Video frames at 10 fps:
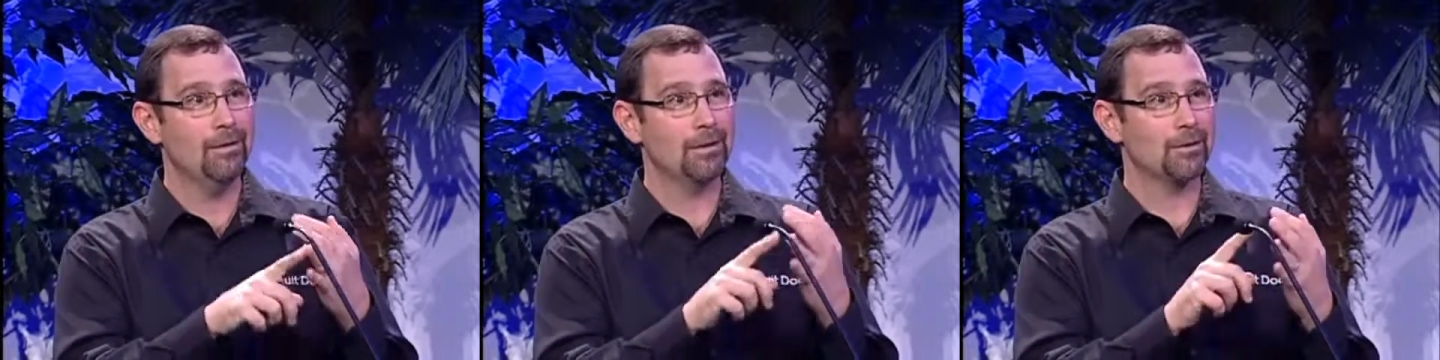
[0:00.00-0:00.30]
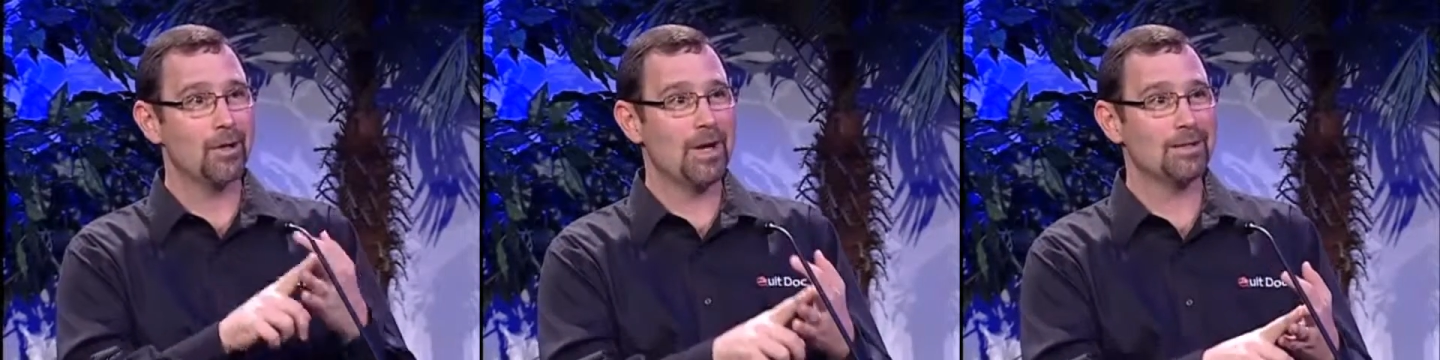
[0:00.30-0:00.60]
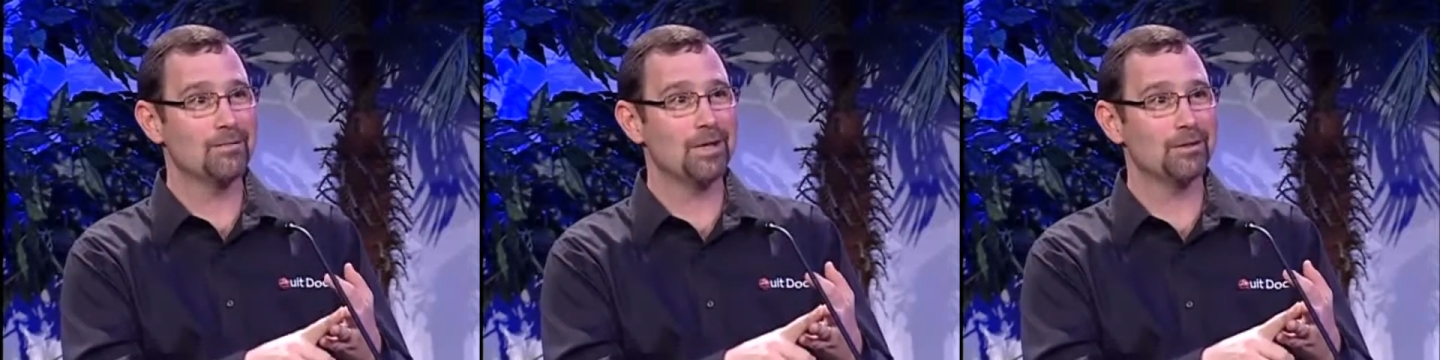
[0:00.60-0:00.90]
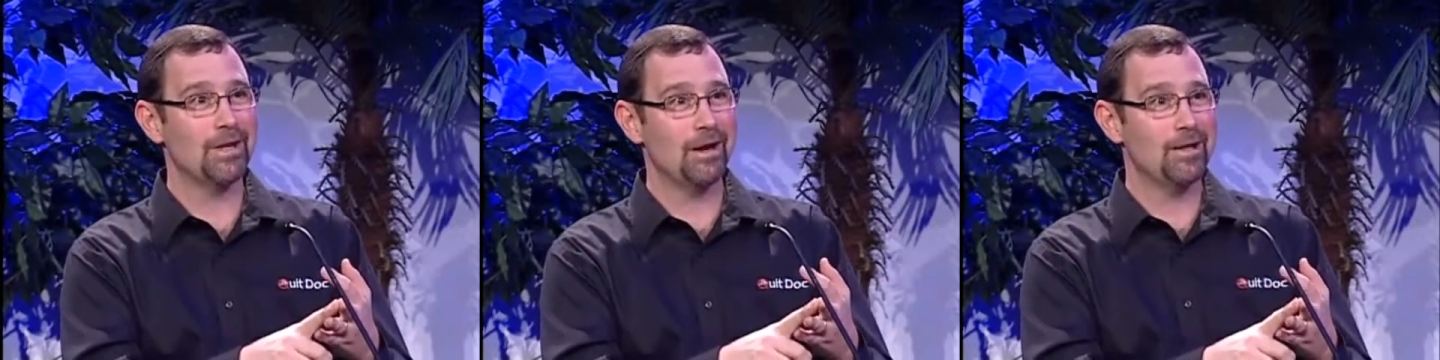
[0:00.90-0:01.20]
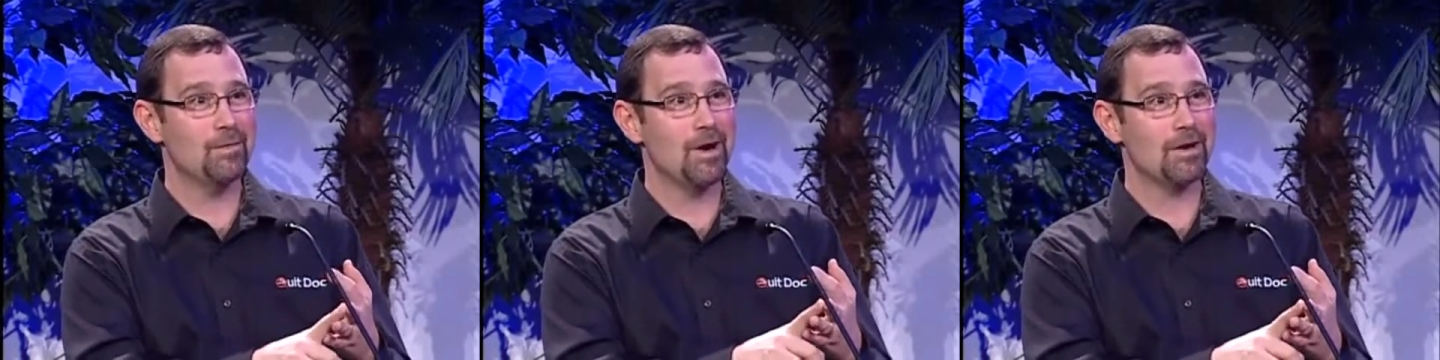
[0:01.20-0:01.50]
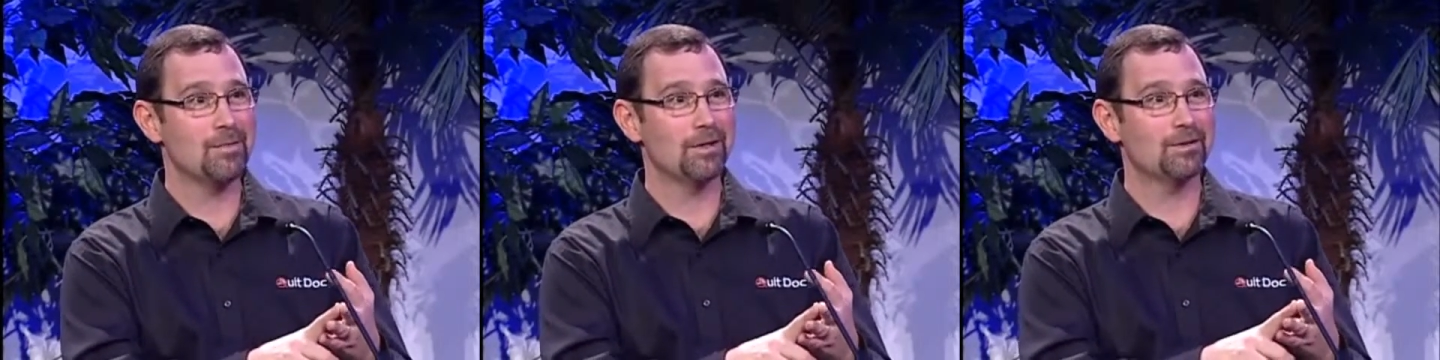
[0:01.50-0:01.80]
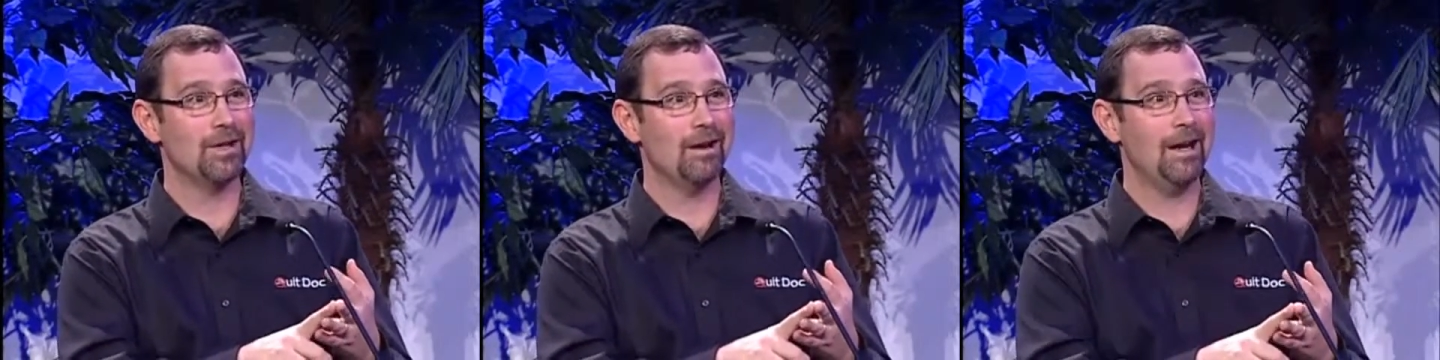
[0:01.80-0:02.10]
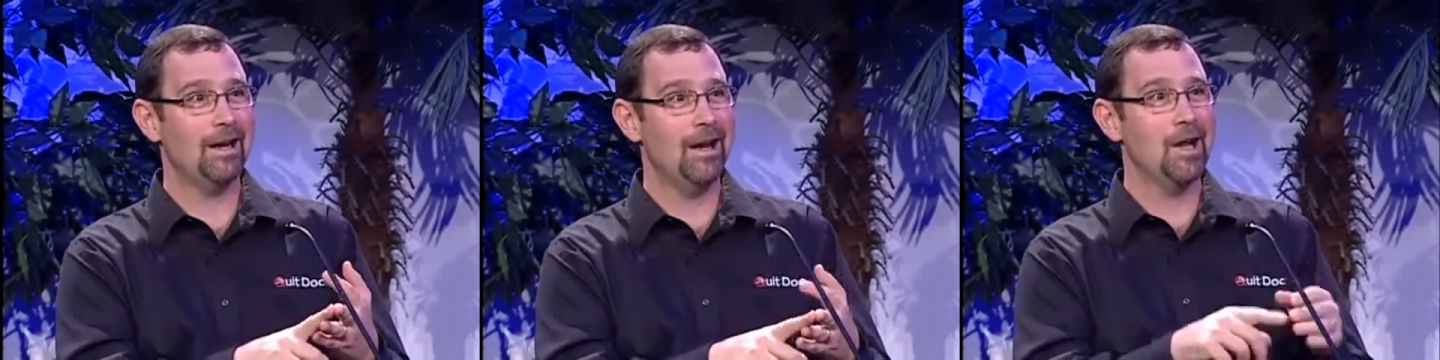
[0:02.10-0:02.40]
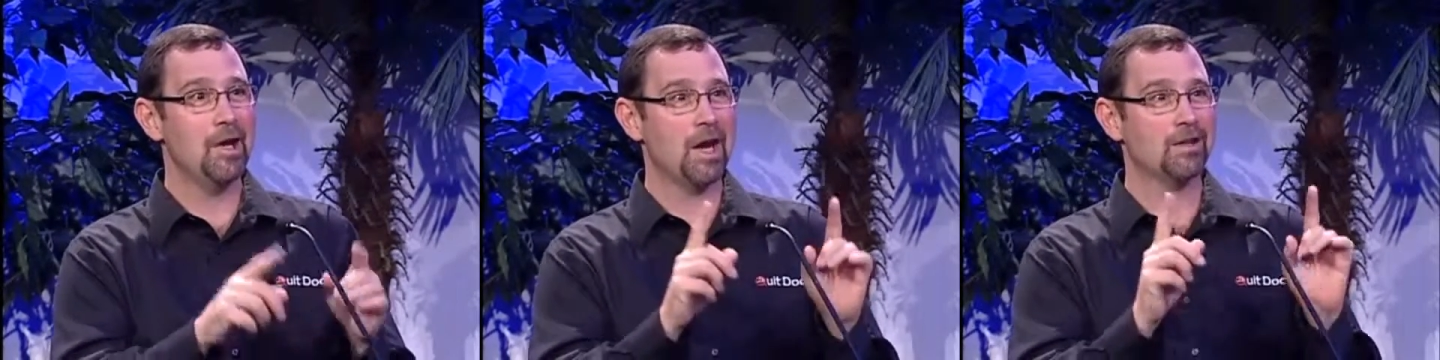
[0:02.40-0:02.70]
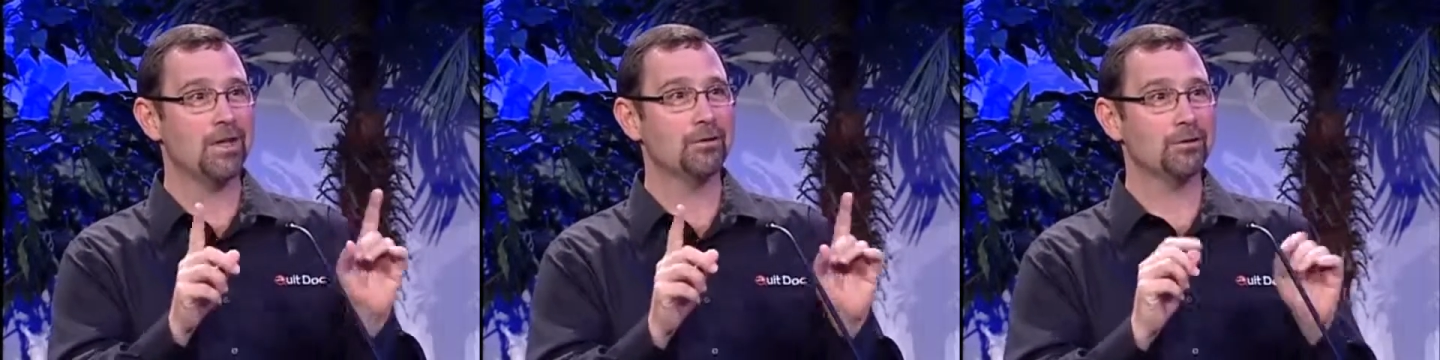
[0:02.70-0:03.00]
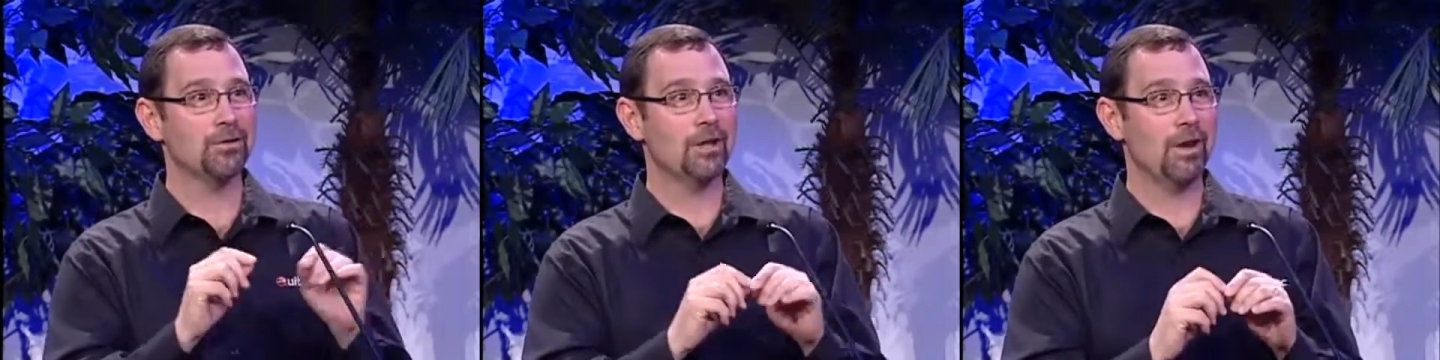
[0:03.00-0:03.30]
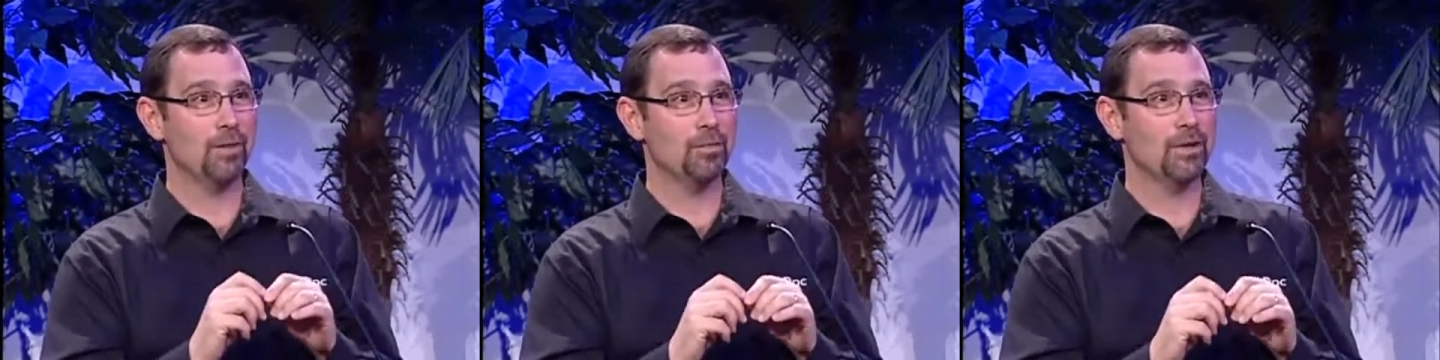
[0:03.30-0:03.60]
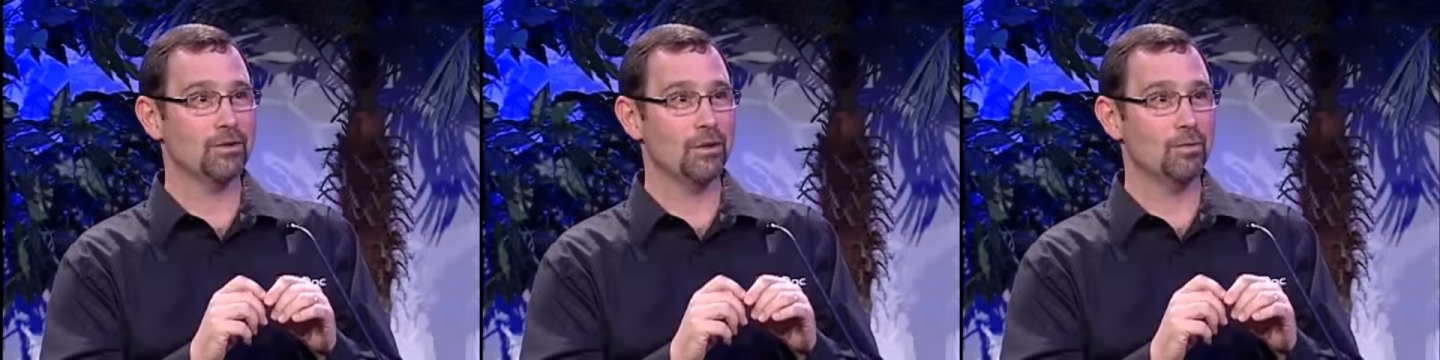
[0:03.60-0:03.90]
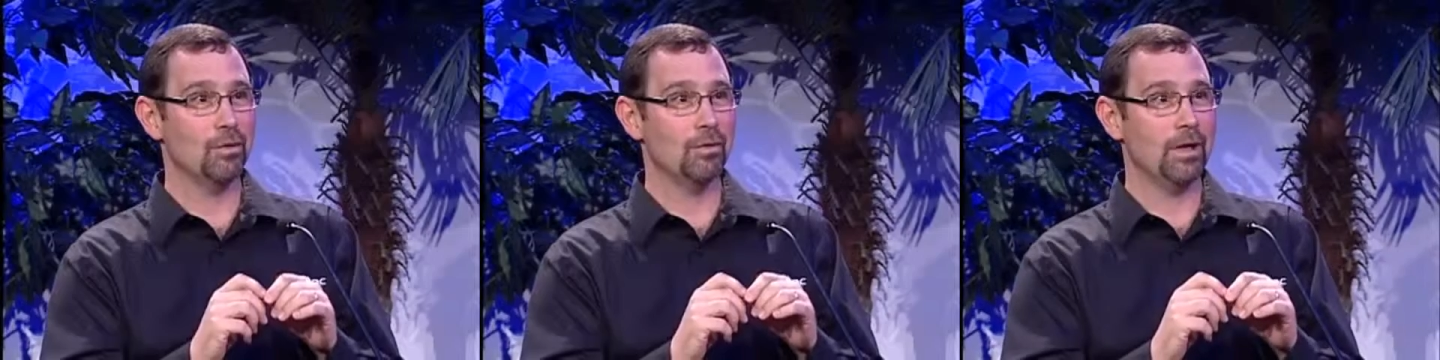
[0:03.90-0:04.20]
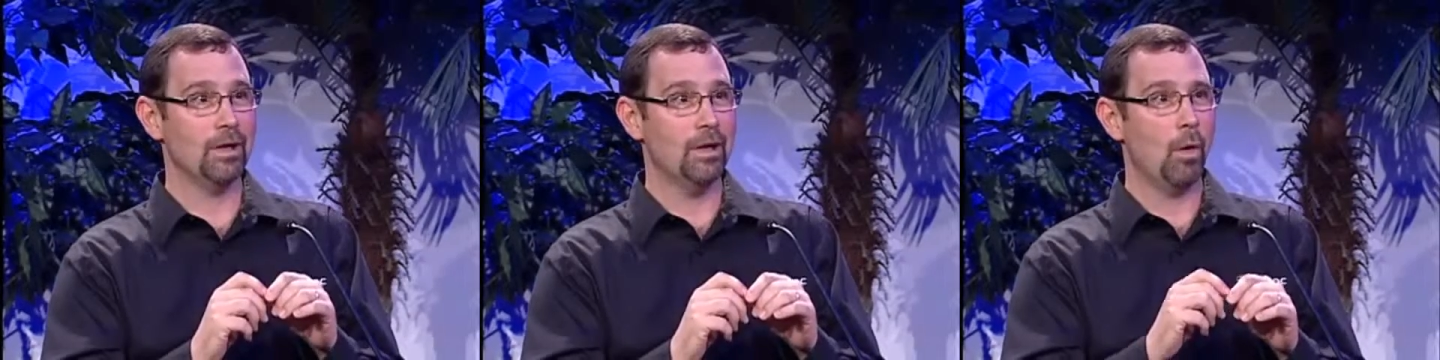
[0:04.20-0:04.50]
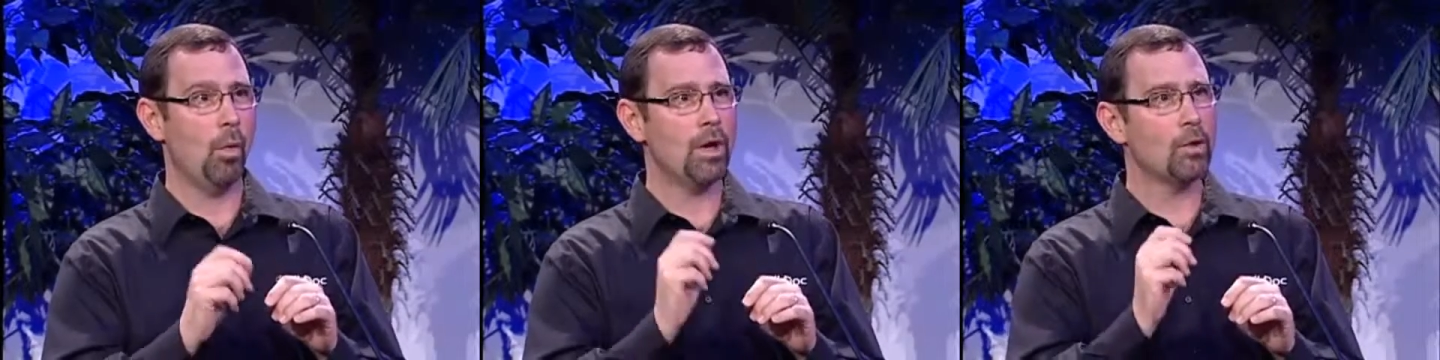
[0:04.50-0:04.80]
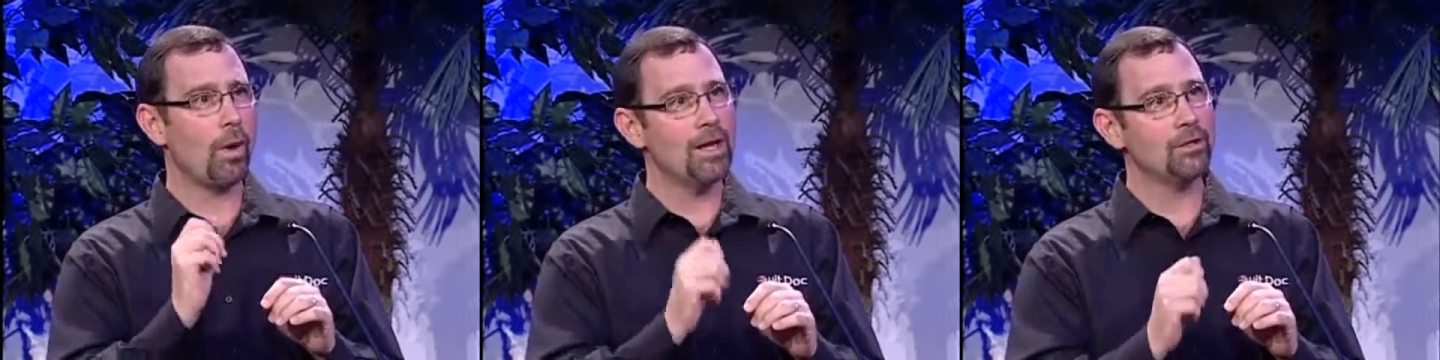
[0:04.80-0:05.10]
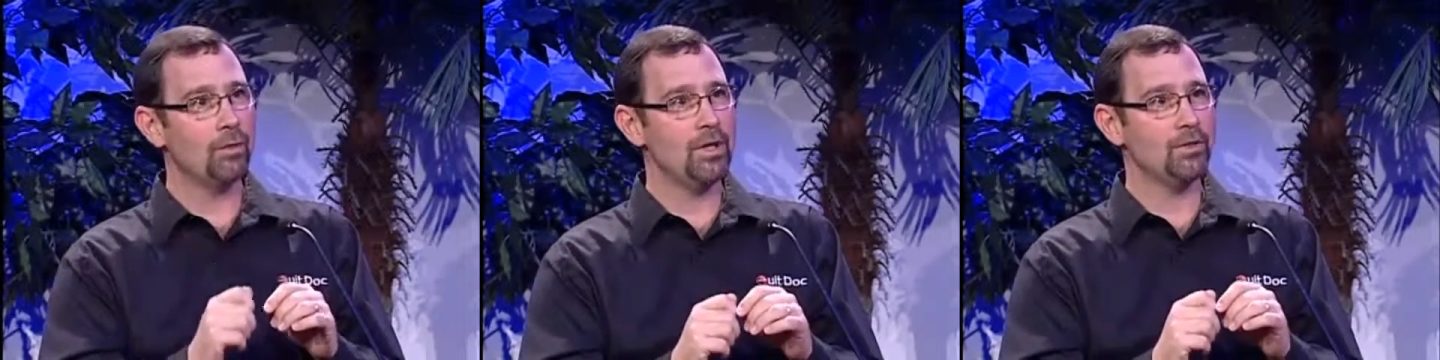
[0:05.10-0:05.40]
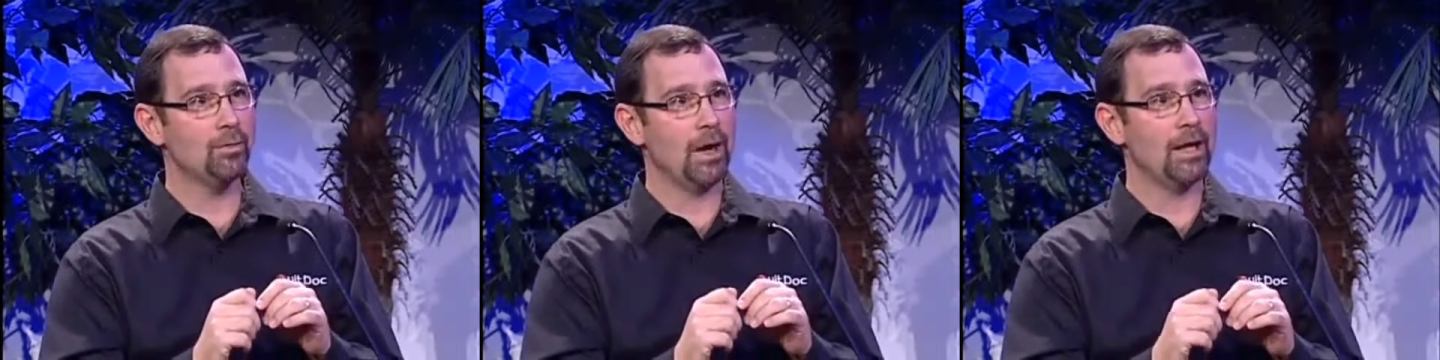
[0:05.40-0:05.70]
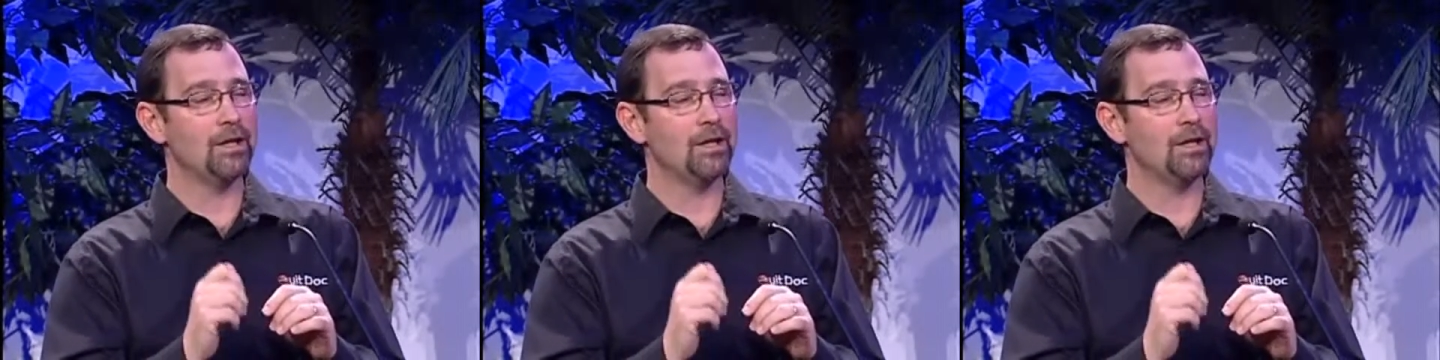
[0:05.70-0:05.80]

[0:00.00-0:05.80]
It's all about the military, the American military. Not a single cigarette appears in the movie. What a great choice to make.